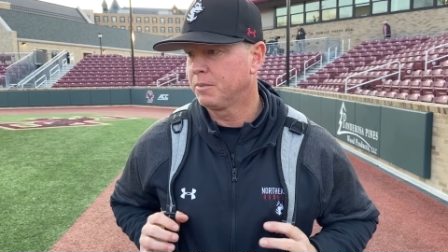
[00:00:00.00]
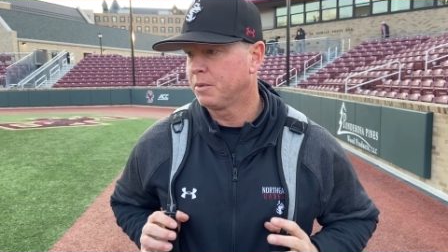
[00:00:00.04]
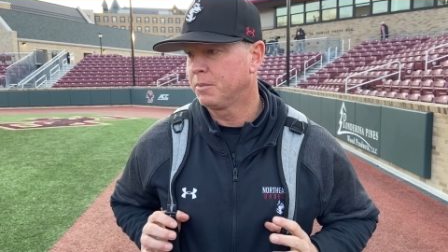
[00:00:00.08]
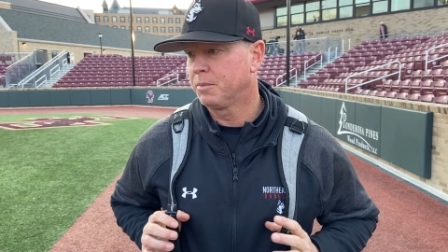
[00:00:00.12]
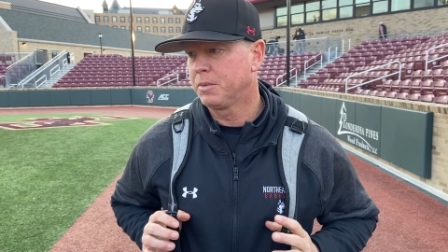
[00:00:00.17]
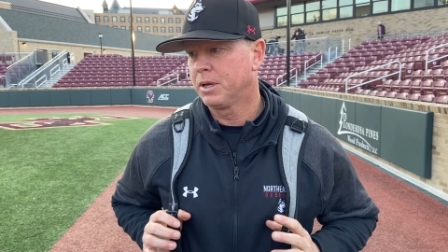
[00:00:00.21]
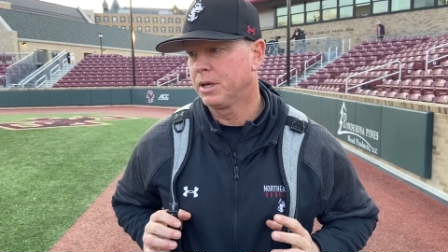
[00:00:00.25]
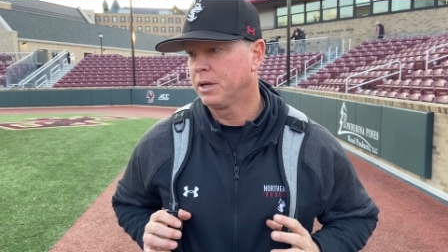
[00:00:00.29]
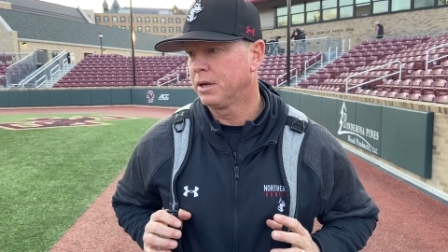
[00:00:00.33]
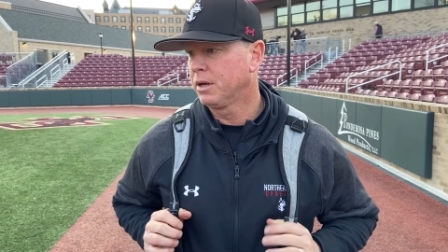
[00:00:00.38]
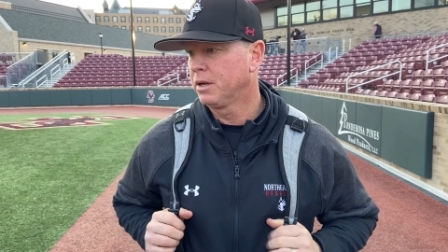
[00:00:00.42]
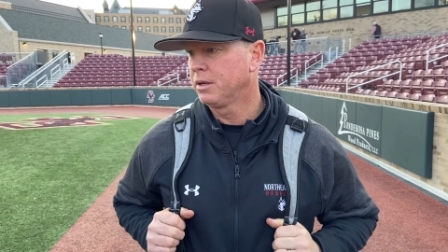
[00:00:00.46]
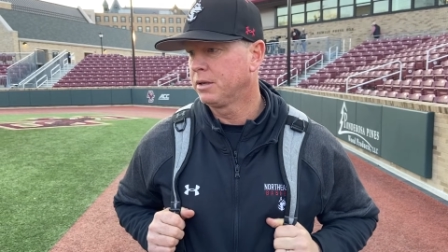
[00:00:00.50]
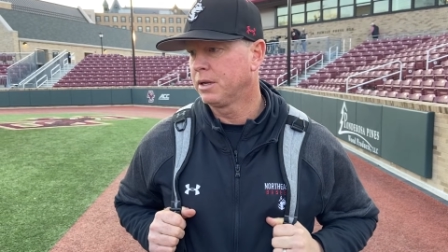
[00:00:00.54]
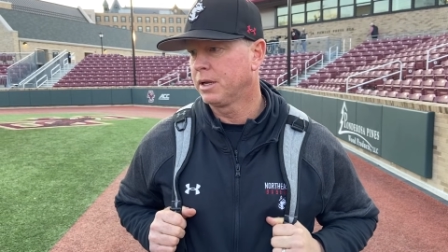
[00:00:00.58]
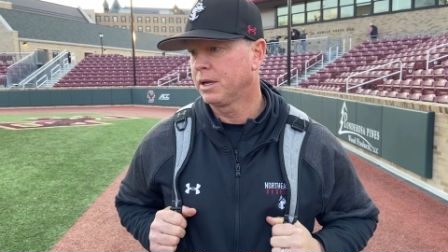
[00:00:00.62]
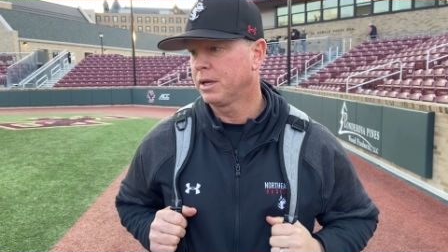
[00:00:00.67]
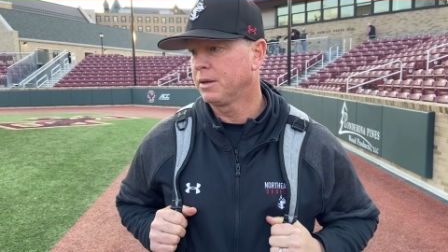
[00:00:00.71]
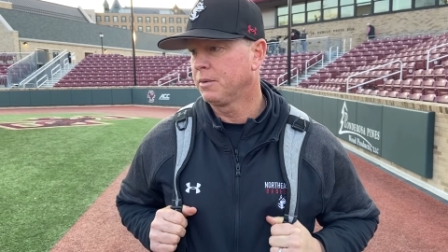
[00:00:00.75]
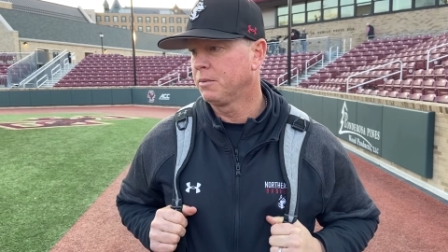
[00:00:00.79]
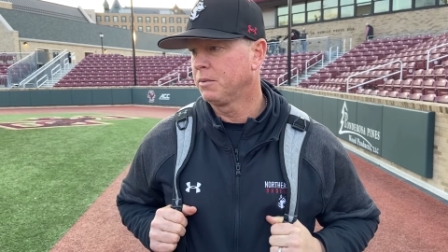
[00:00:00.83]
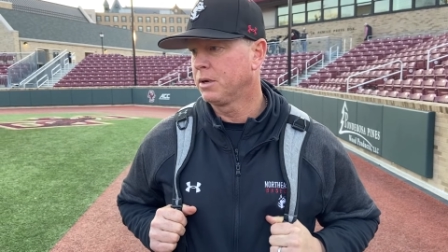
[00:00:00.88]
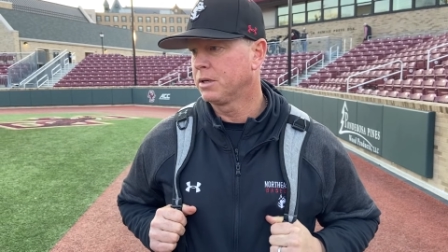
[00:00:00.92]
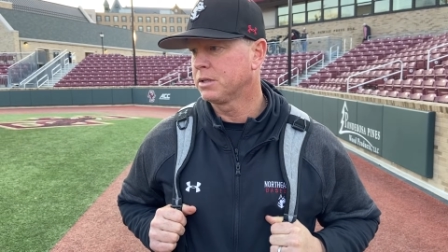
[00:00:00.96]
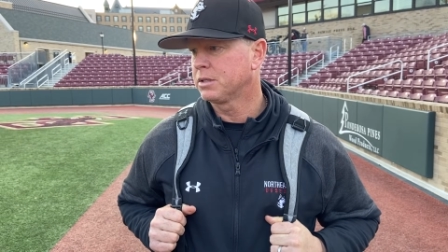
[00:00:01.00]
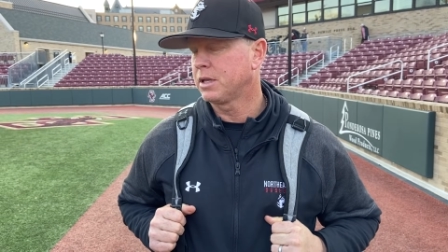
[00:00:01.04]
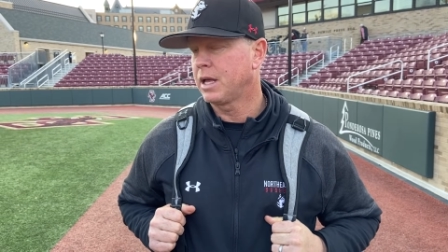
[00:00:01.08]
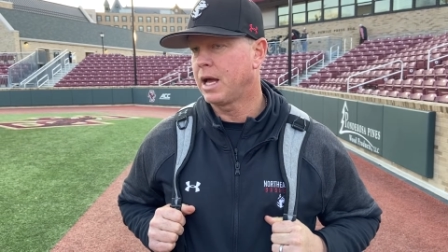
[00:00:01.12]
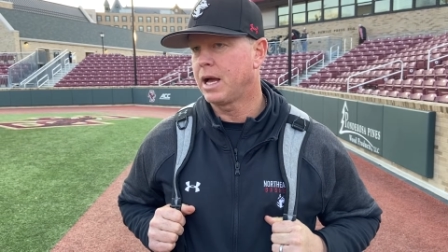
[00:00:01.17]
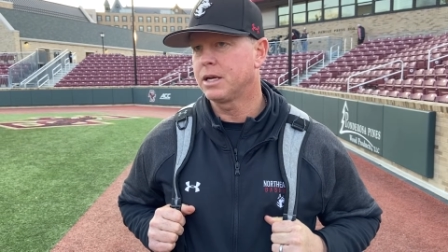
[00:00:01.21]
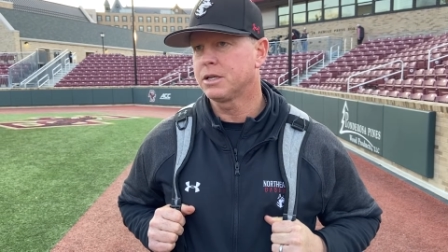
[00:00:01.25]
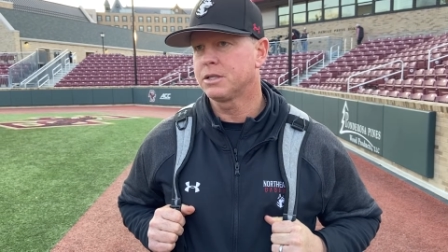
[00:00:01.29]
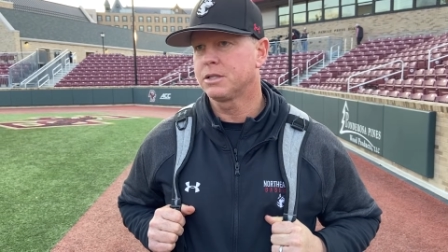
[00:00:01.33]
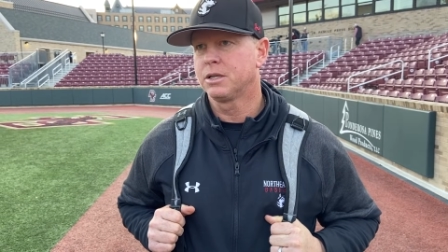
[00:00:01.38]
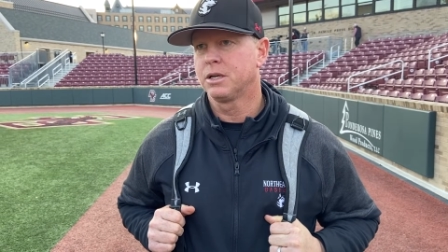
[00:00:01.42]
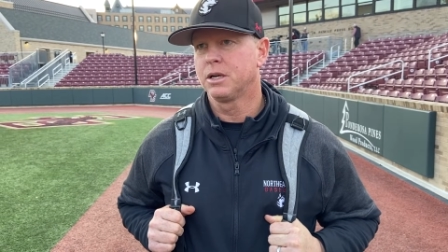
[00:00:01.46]
to be good like he was
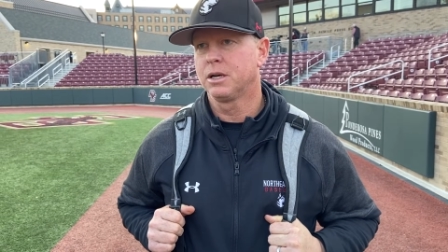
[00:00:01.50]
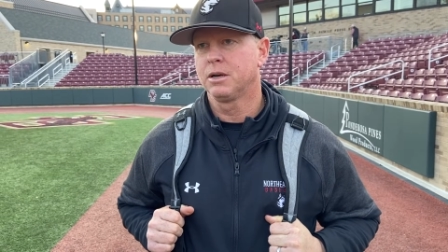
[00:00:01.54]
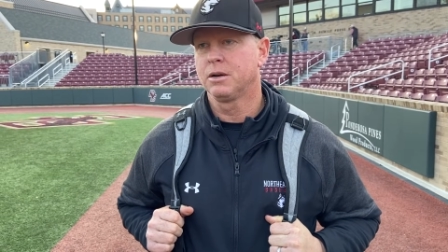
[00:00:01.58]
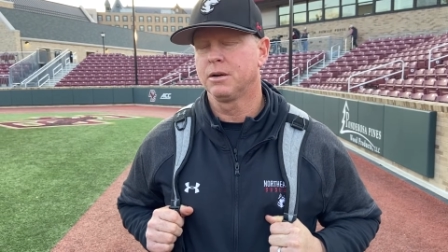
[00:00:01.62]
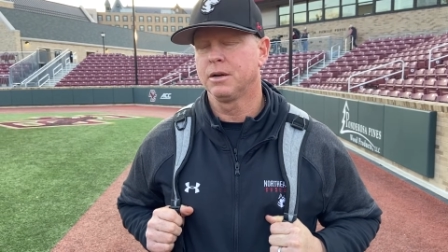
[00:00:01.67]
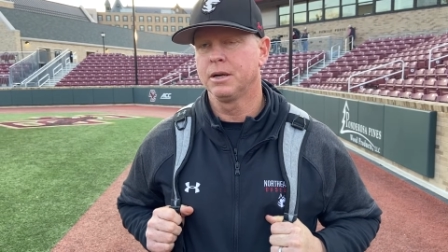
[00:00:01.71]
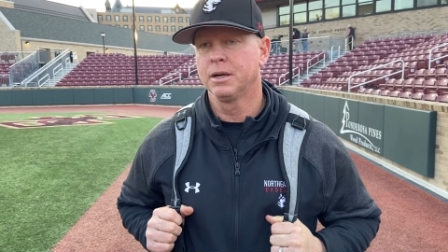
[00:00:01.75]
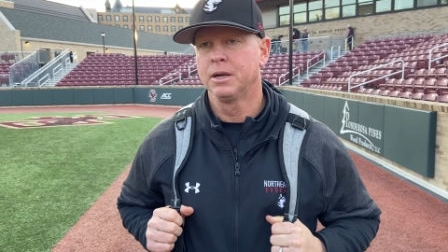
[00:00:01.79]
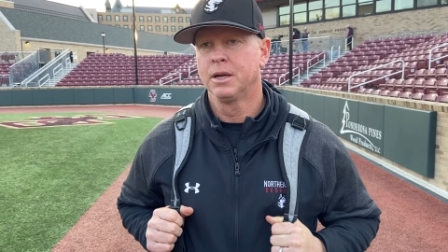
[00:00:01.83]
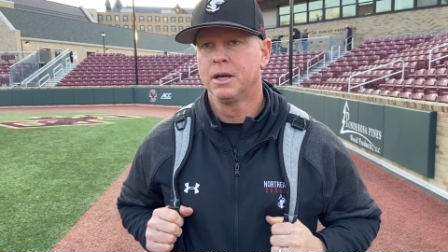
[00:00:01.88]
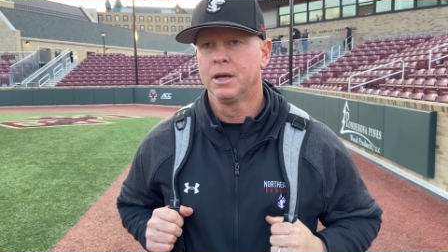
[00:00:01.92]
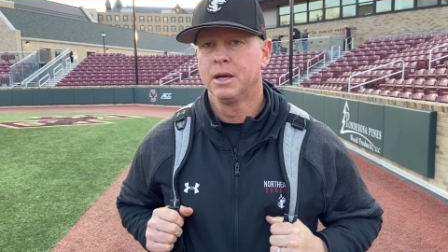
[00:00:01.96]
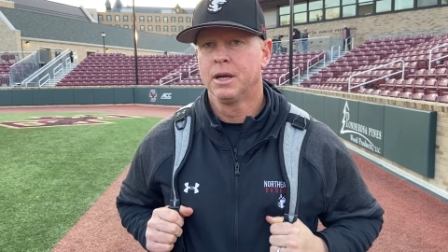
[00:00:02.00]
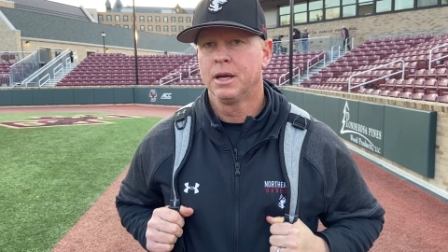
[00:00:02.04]
last year, and